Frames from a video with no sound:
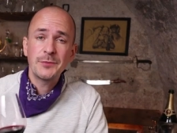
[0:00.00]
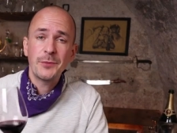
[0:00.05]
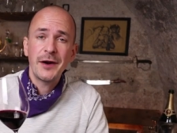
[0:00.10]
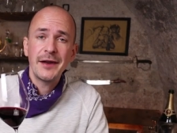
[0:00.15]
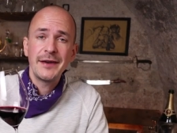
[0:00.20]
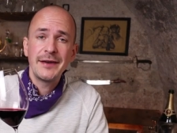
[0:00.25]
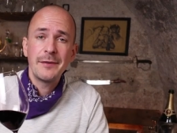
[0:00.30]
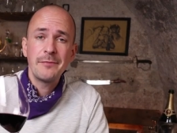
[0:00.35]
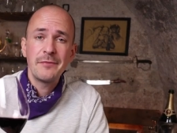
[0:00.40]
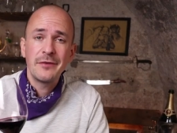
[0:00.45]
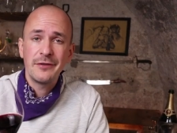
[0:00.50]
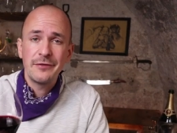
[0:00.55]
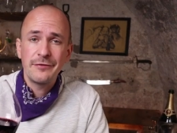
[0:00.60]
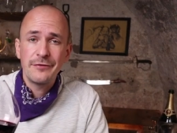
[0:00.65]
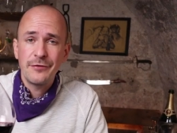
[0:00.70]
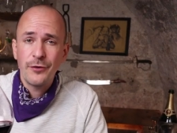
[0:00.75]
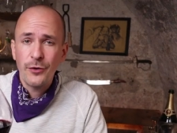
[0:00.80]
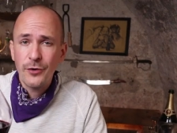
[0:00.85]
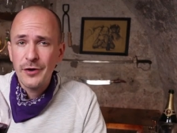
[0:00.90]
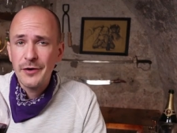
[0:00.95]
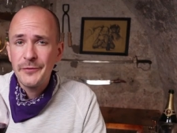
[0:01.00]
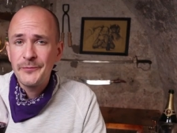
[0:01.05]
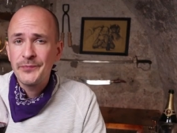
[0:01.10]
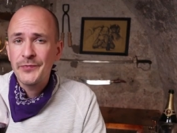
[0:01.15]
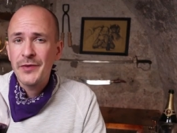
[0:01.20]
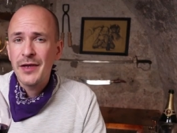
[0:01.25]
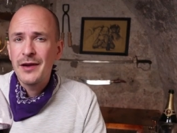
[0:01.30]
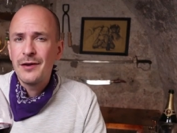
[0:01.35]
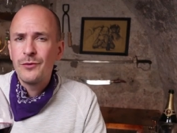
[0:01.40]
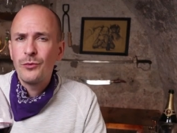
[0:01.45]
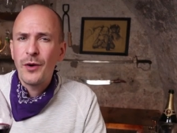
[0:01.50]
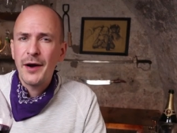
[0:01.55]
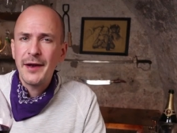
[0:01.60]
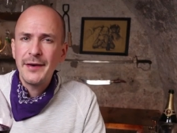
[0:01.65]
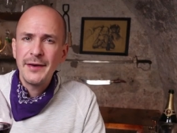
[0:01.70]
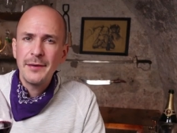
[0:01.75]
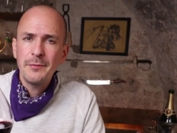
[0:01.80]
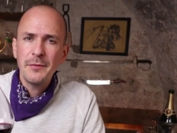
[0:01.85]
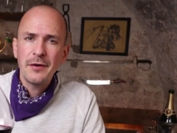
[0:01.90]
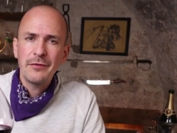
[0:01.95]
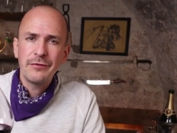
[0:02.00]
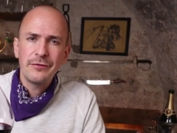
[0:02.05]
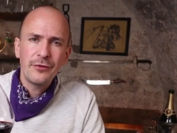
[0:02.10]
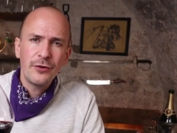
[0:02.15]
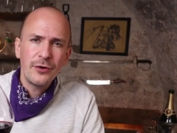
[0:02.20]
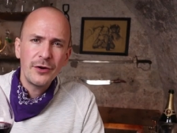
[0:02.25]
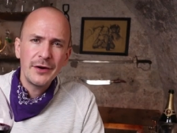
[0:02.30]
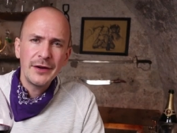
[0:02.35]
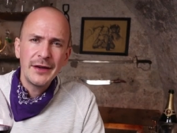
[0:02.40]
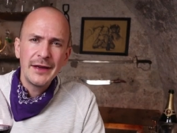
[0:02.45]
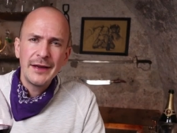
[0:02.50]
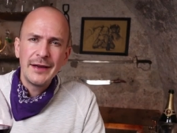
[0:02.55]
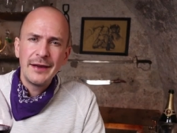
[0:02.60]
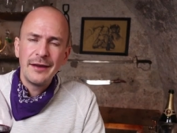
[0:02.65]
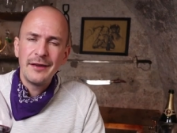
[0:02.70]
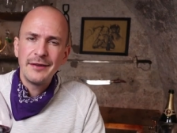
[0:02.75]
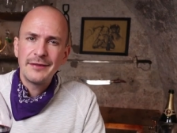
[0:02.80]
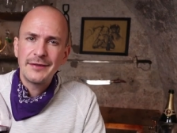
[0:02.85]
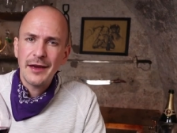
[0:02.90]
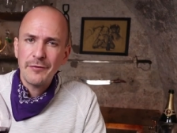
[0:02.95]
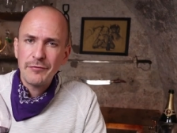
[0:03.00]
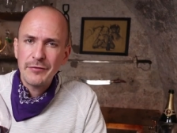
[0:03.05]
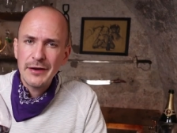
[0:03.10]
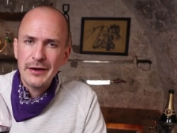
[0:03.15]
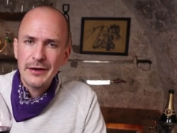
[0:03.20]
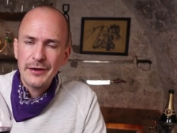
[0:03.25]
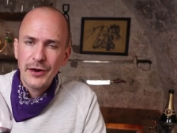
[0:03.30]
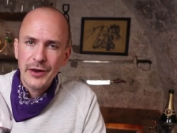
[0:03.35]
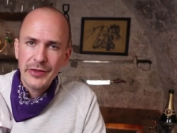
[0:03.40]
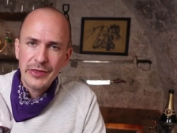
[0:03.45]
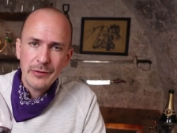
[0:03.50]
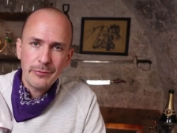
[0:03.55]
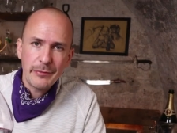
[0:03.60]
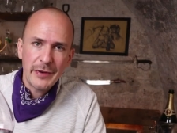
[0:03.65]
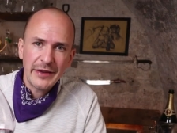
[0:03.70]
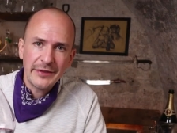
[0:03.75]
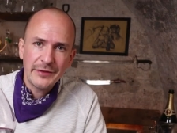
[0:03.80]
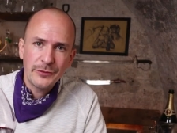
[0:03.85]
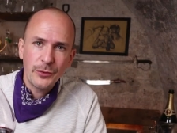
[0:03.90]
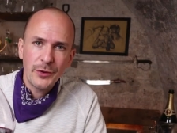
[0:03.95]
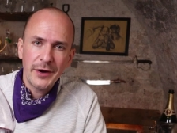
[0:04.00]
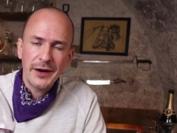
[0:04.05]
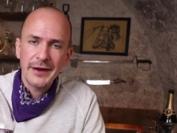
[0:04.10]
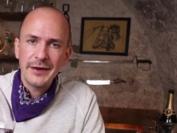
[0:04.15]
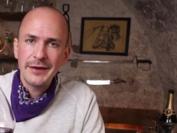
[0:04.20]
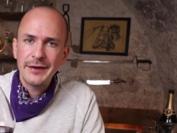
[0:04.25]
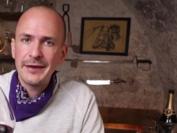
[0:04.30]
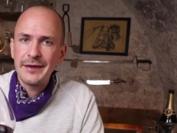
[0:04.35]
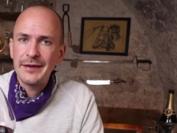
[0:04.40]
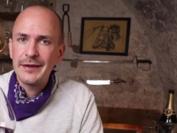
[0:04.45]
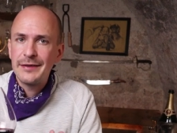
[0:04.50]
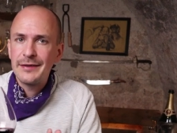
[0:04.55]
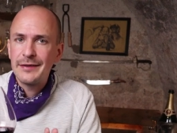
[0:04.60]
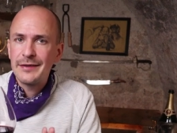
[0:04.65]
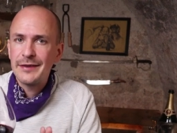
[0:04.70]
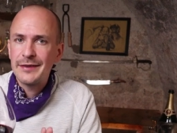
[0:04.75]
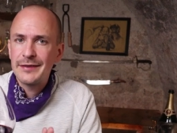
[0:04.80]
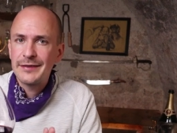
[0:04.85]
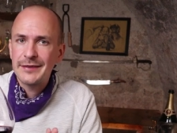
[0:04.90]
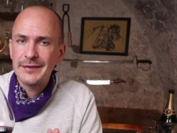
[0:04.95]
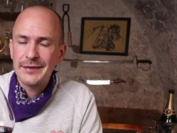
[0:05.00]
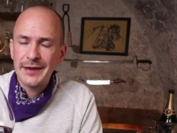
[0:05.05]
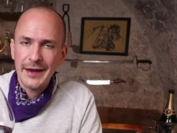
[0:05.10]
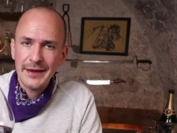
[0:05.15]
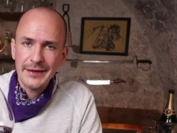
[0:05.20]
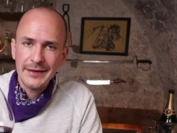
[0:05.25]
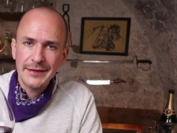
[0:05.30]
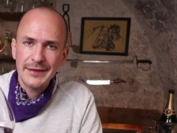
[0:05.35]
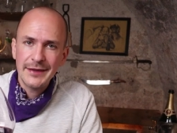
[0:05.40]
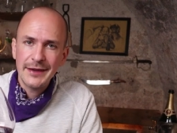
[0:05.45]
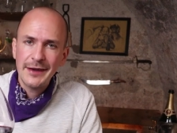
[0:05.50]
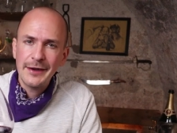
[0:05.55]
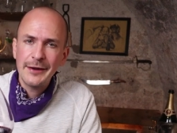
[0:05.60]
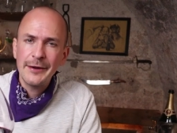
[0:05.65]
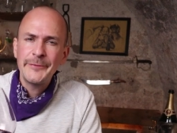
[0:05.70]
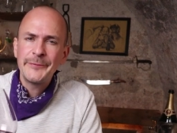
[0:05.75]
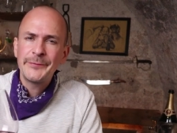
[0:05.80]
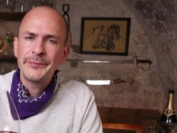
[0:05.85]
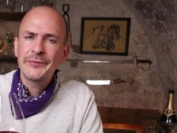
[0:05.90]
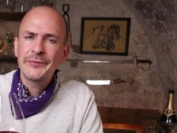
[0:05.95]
is wine number four. Wine number four is definitely not the best wine in this tasting.